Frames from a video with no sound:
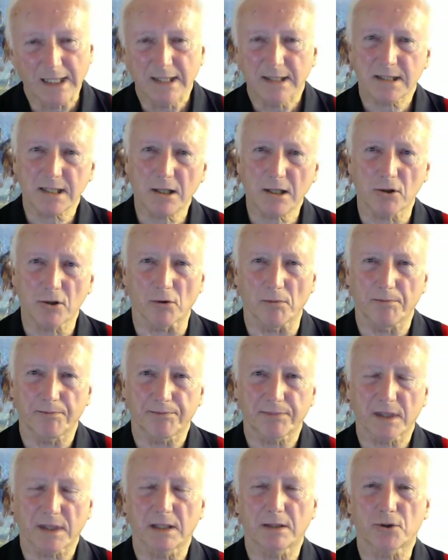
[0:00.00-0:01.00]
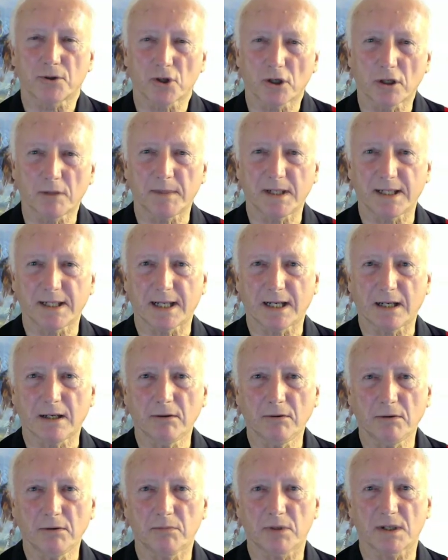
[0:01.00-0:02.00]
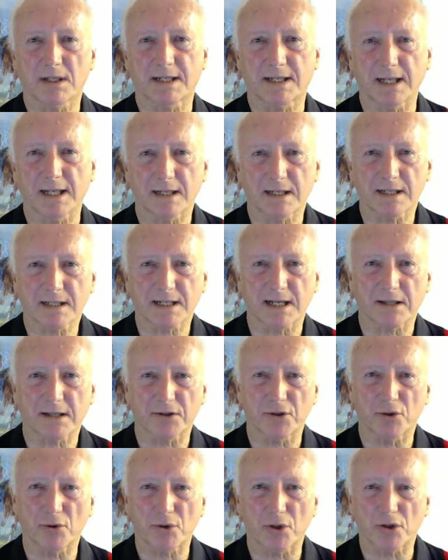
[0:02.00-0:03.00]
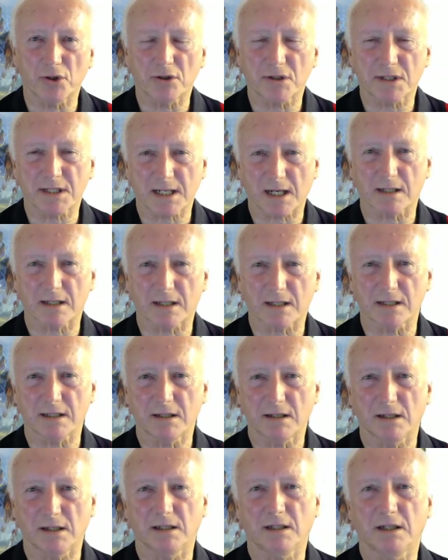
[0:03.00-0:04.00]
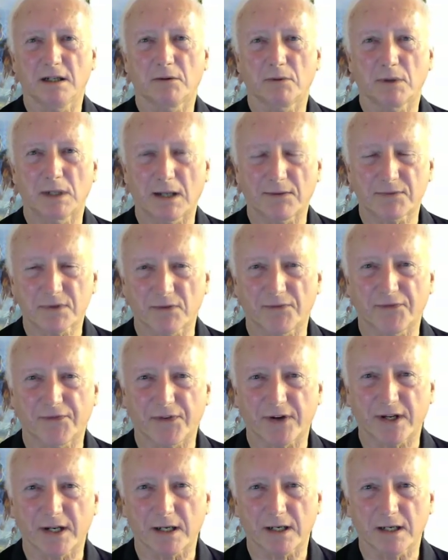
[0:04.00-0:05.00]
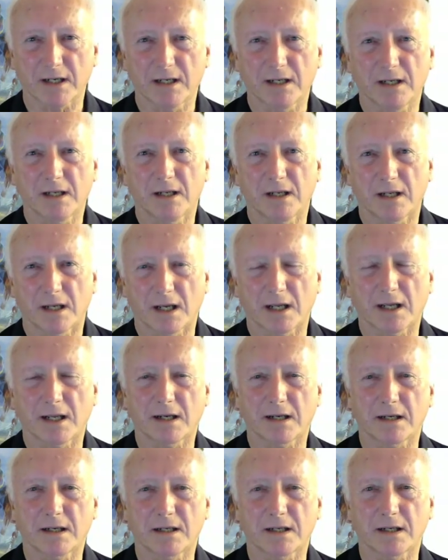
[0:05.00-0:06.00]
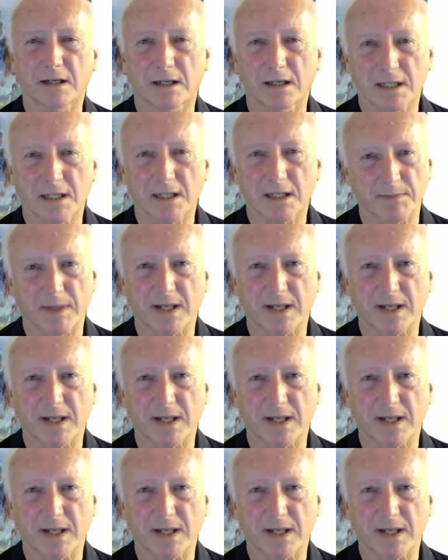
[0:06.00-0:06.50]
So join me now. Let's get New Year started. We'll have some fun, and let's